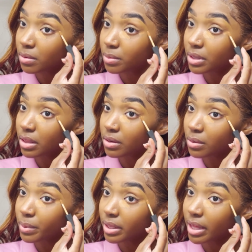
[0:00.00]
a little
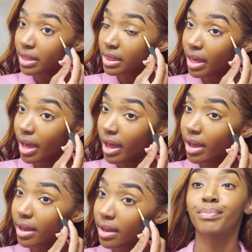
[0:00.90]
wing like
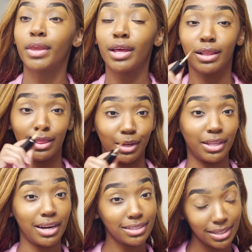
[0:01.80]
that. Learned that
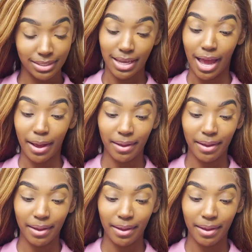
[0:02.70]
on TikTok.